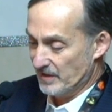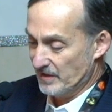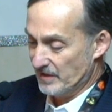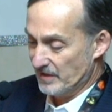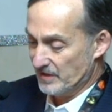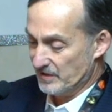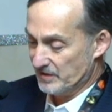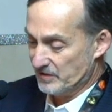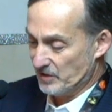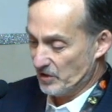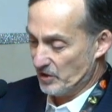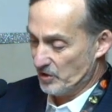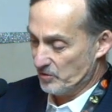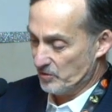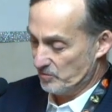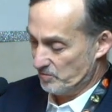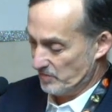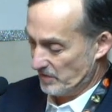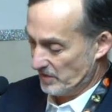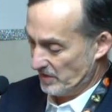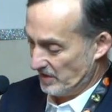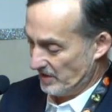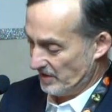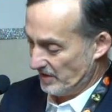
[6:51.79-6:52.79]
So
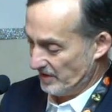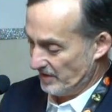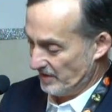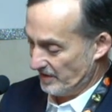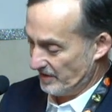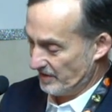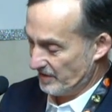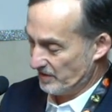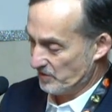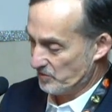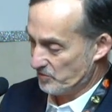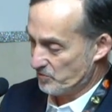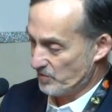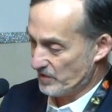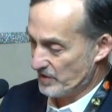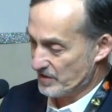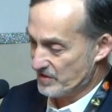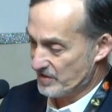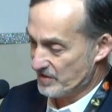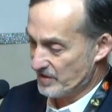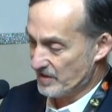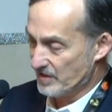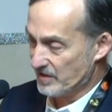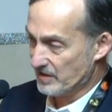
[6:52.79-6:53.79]
an
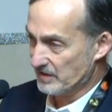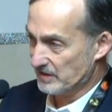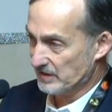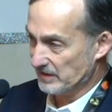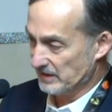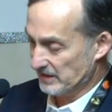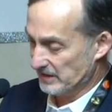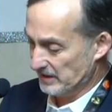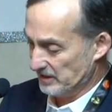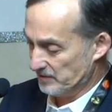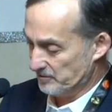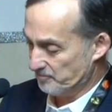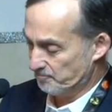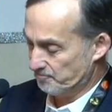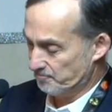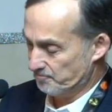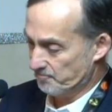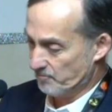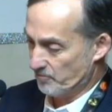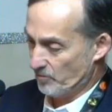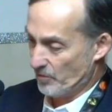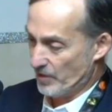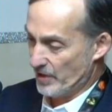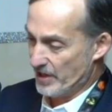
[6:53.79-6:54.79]
interesting
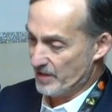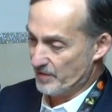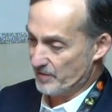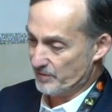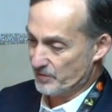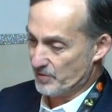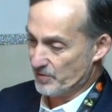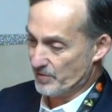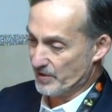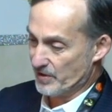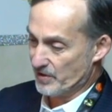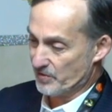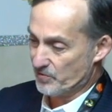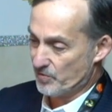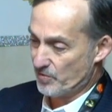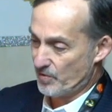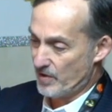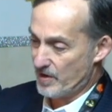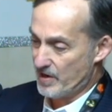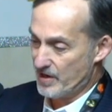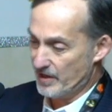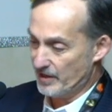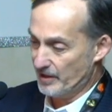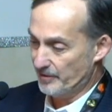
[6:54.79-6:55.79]
way of doing a
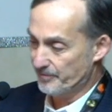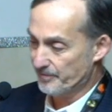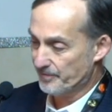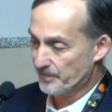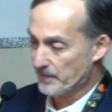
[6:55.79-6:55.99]
trial.